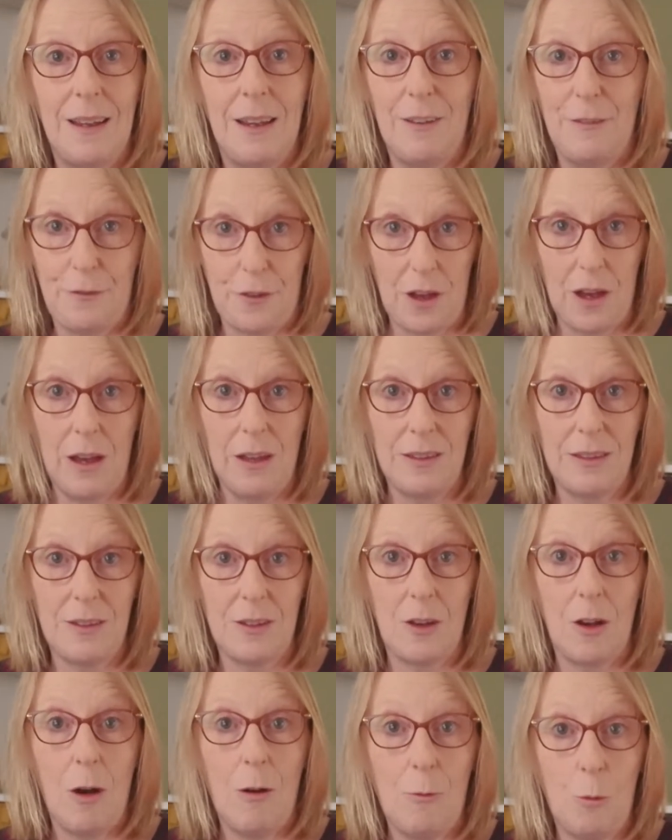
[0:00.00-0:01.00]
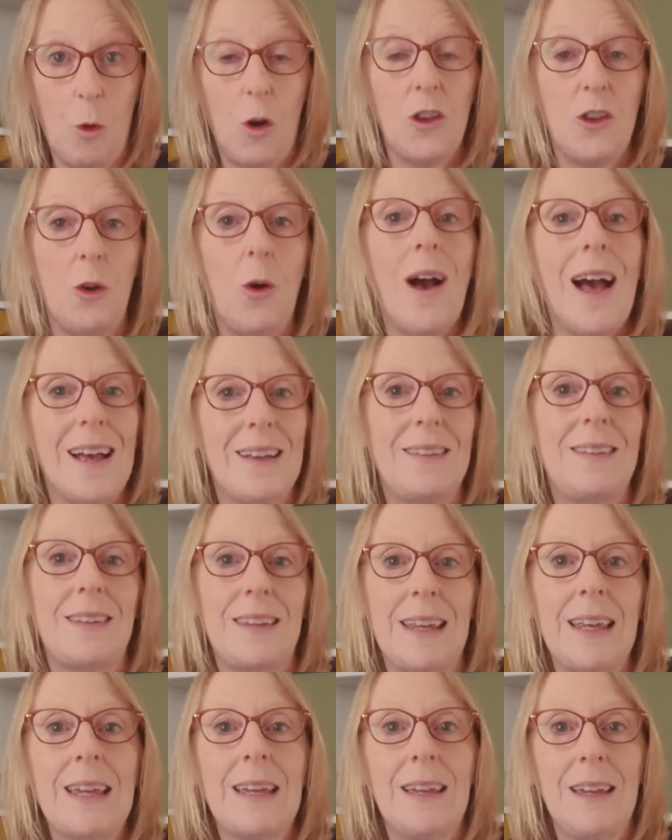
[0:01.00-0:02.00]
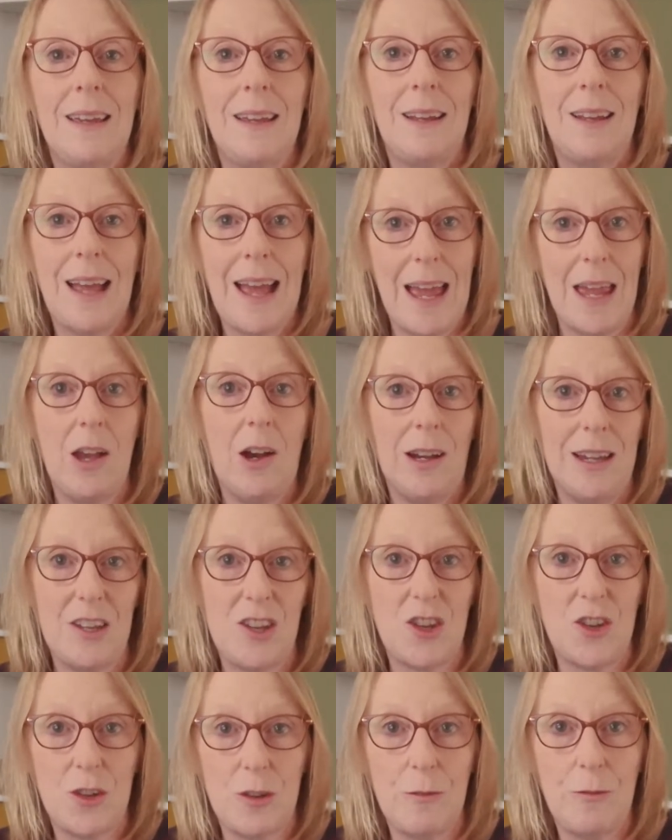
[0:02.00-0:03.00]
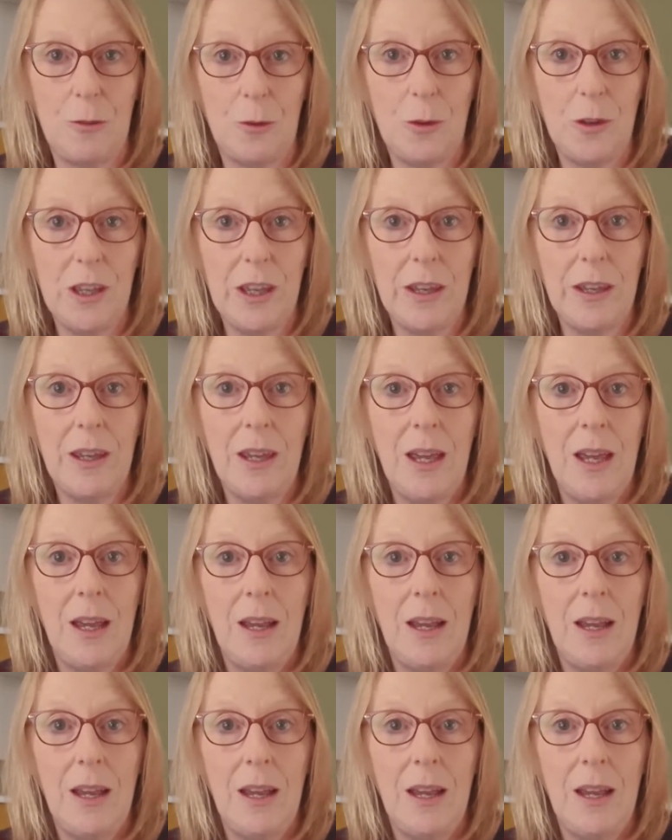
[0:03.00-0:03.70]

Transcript: first of what you're asking AI to do for you.